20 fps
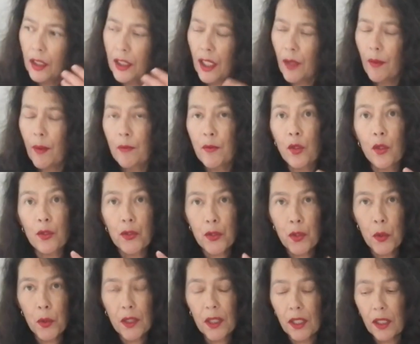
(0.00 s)
Now, I'm not
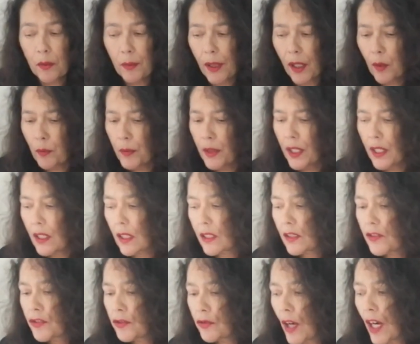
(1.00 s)
talking about being
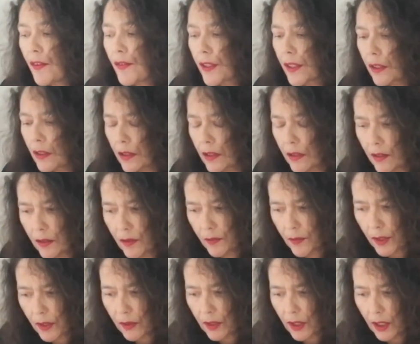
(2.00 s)
extravagant,
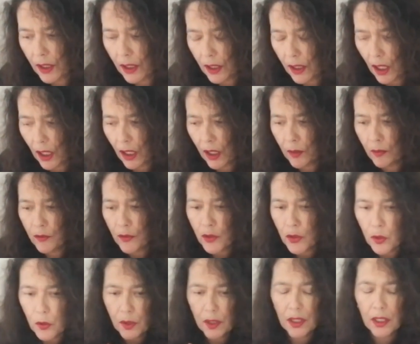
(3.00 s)
okay? I'm
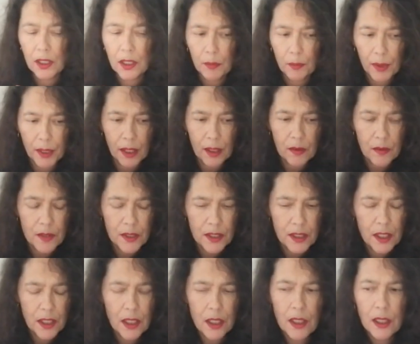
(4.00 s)
talking about
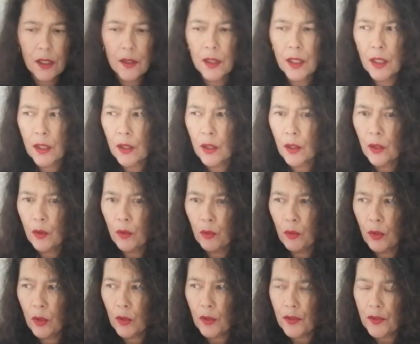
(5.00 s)

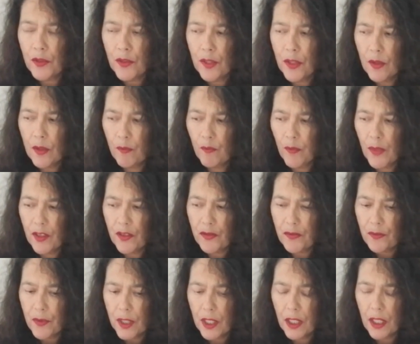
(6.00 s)
what
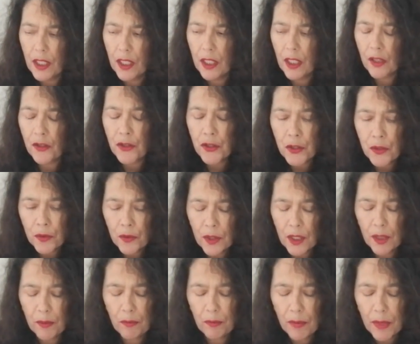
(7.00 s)
is really and
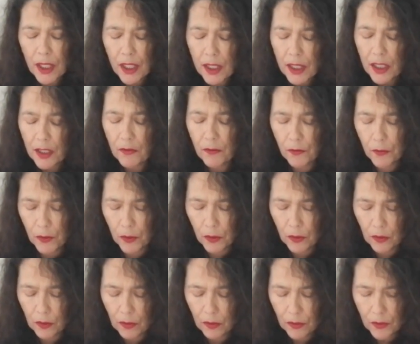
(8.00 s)
truly
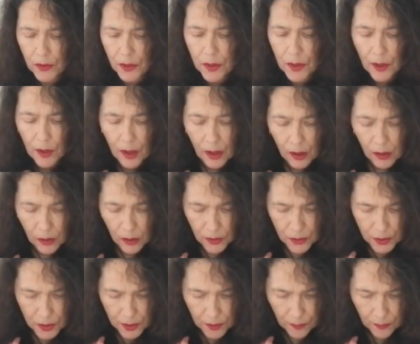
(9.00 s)
meaningful to your
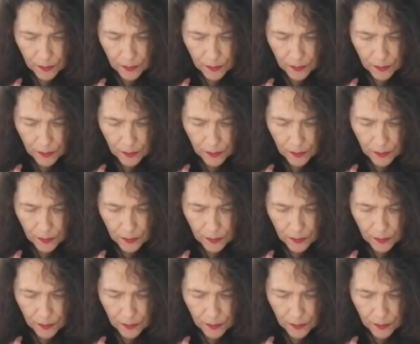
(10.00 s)
heart.